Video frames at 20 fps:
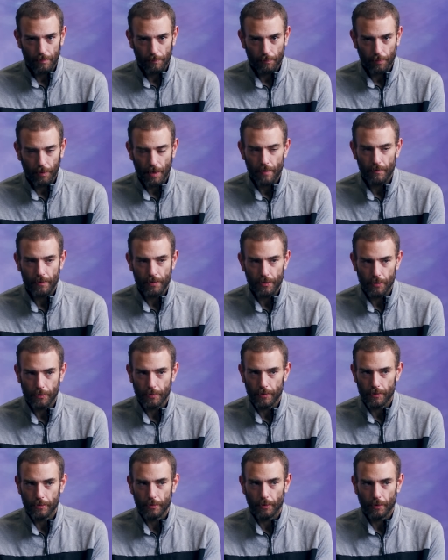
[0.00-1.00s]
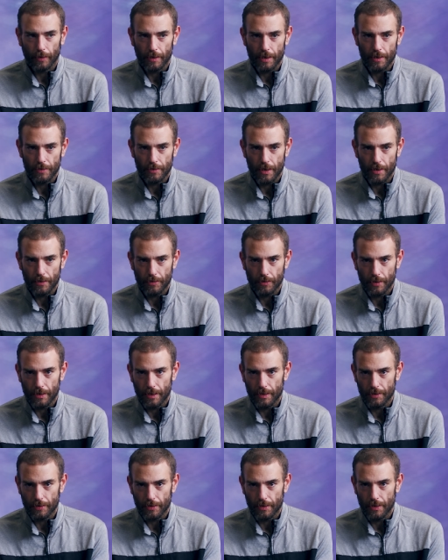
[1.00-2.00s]
private Jewish organization
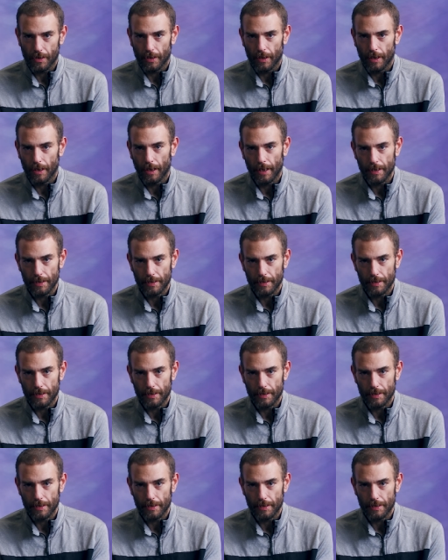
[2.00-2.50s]
as their uh,